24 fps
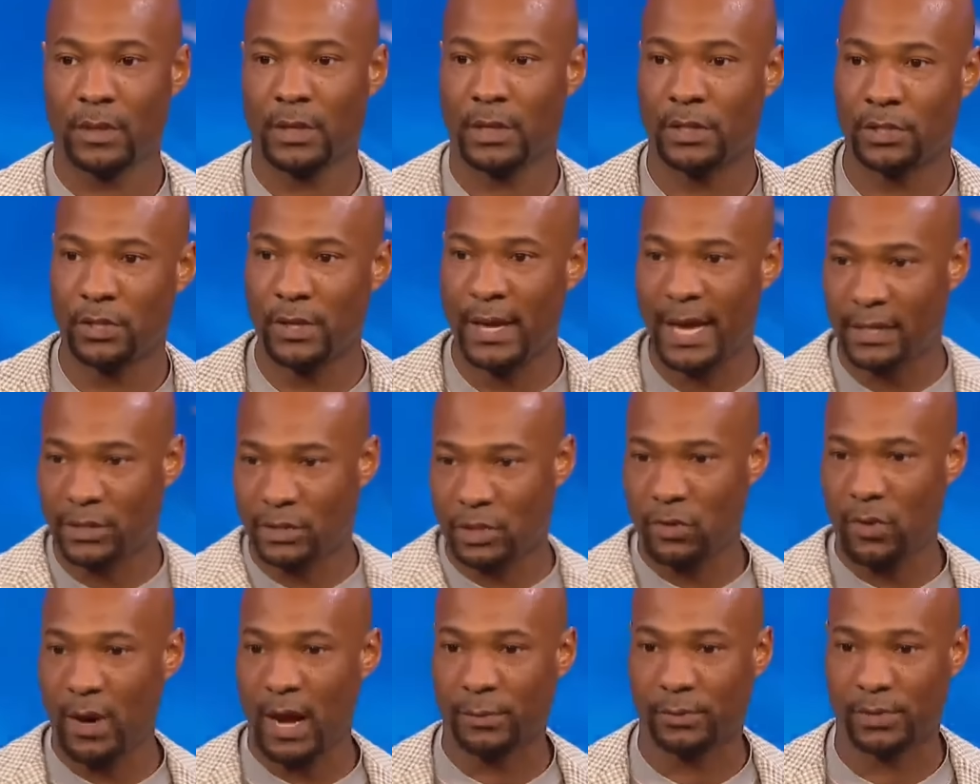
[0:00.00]
Because you got
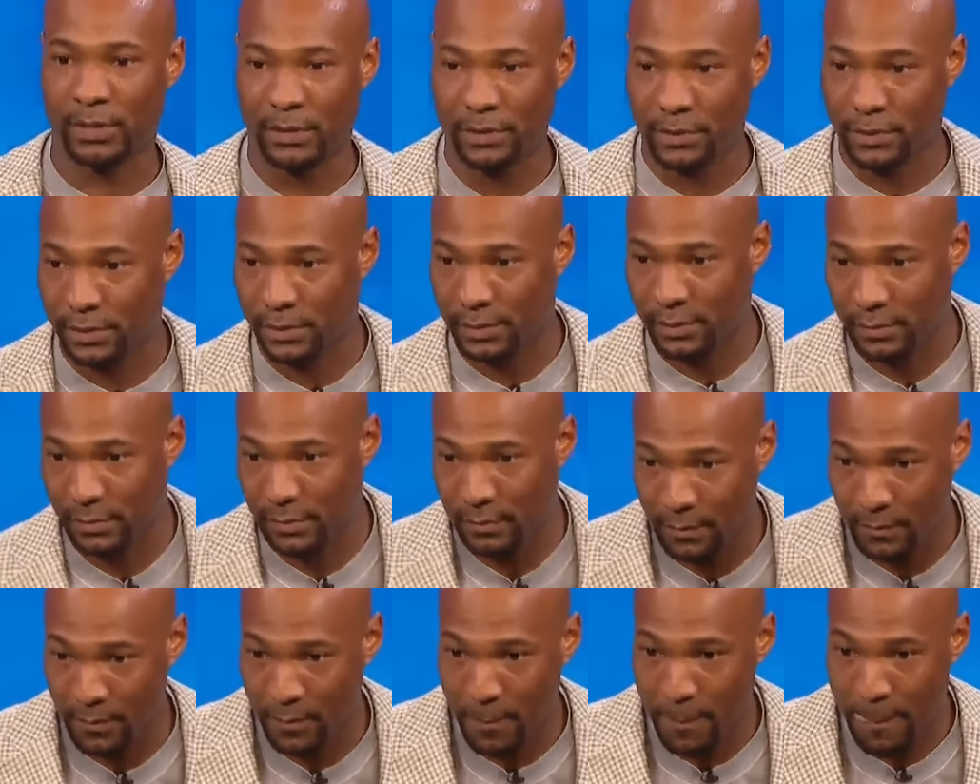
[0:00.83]
two options.
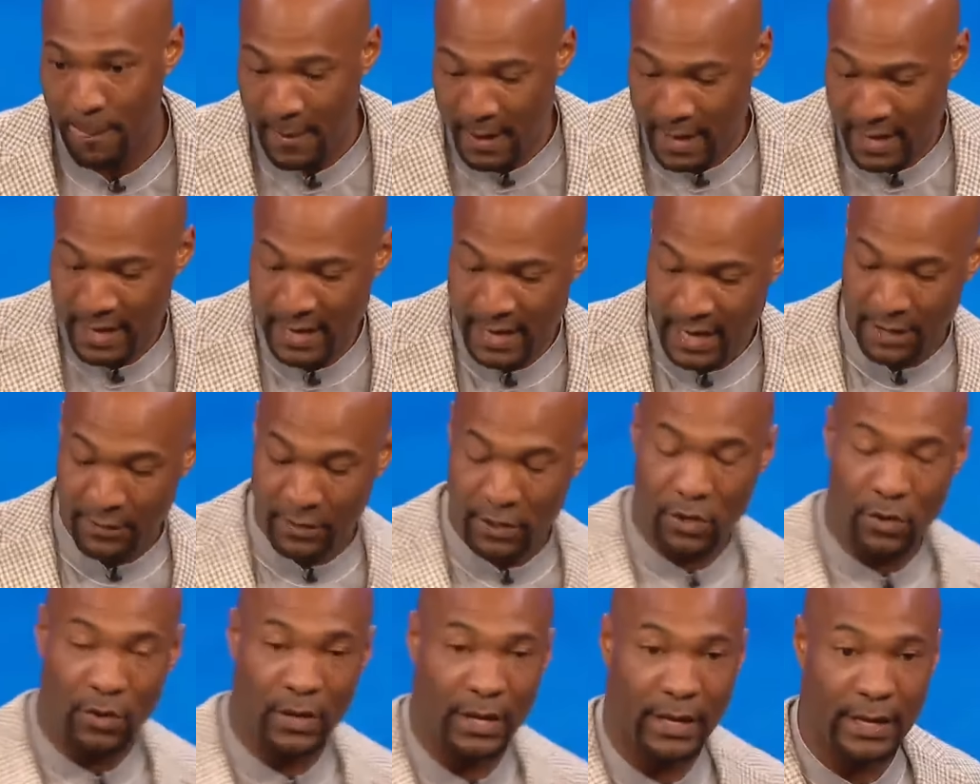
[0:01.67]

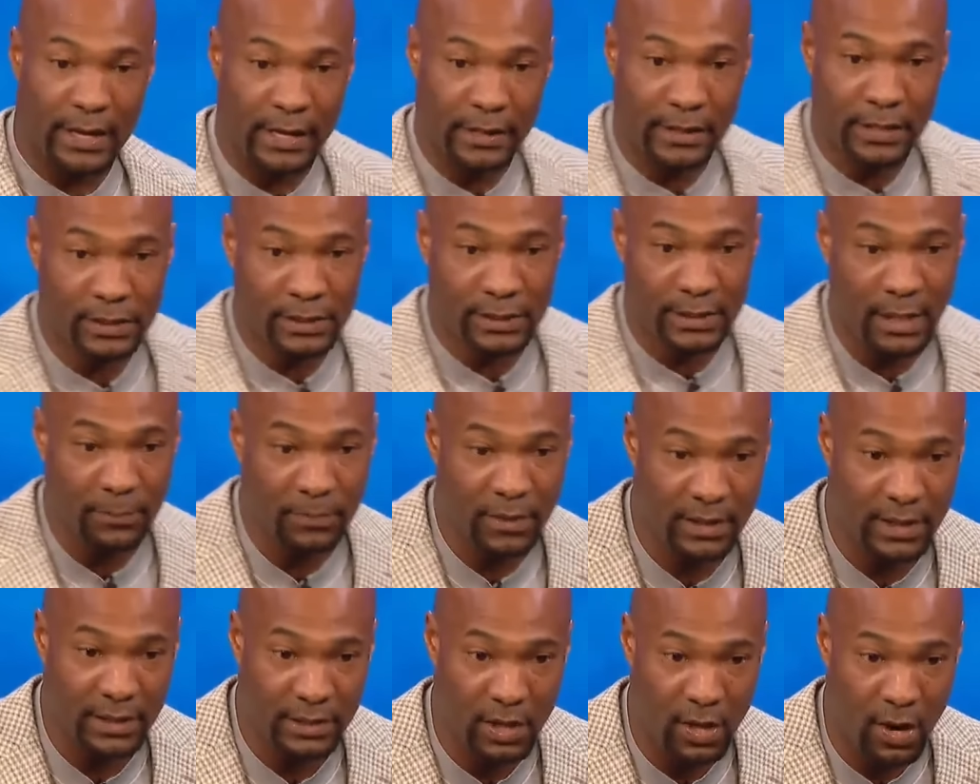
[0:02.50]
Either you can get to
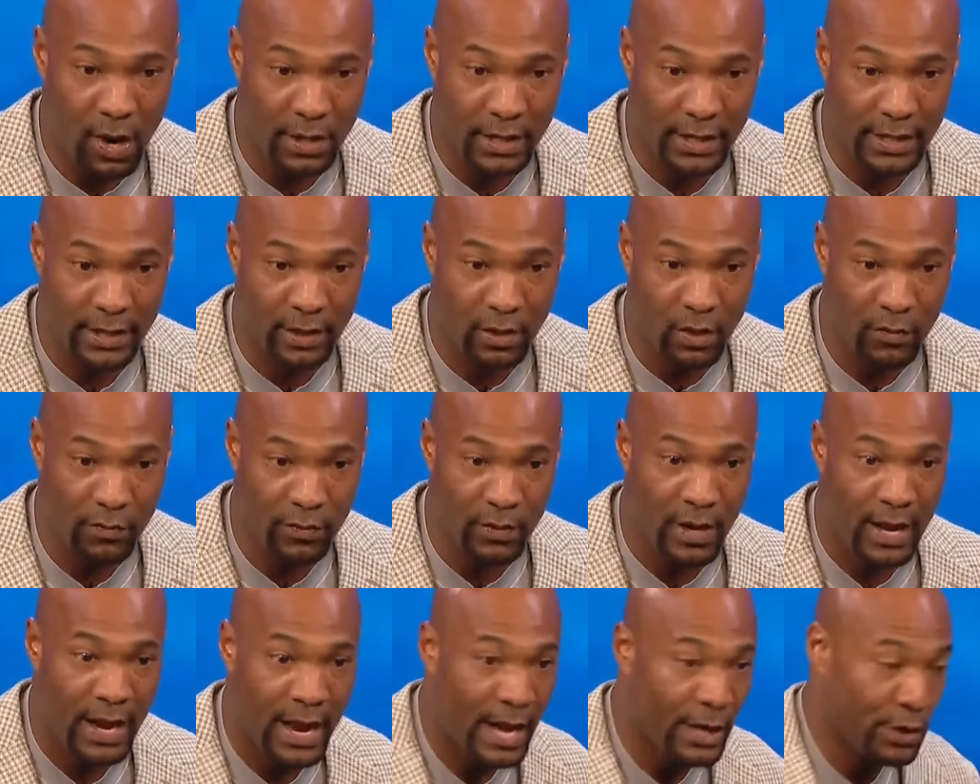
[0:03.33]
something that's hard to get
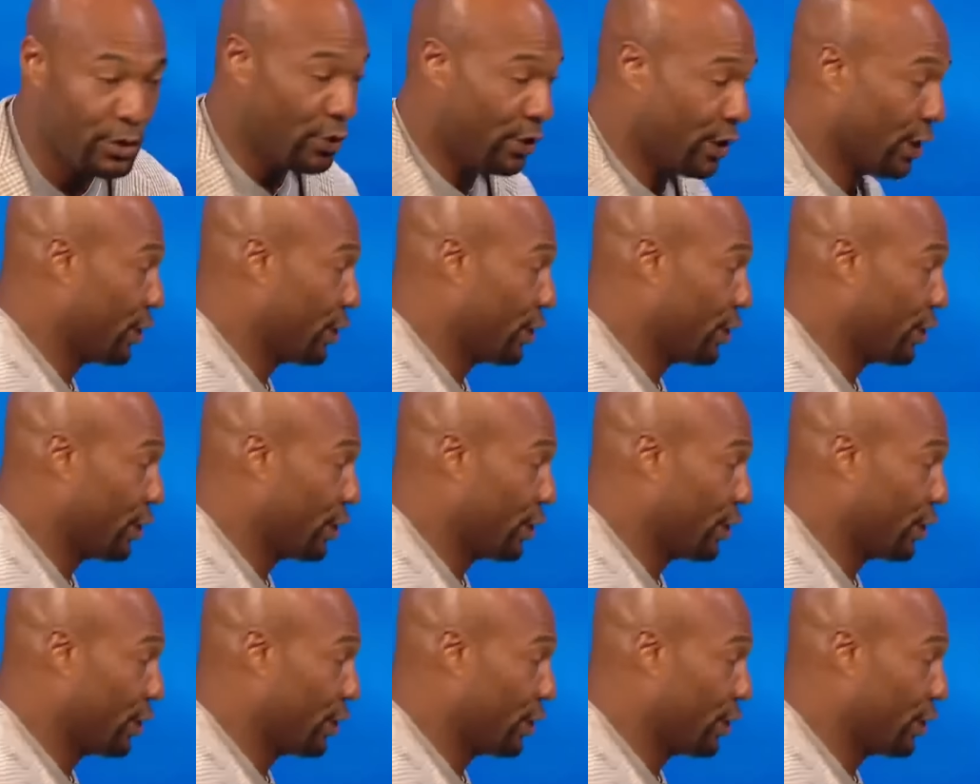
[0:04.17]
over, and you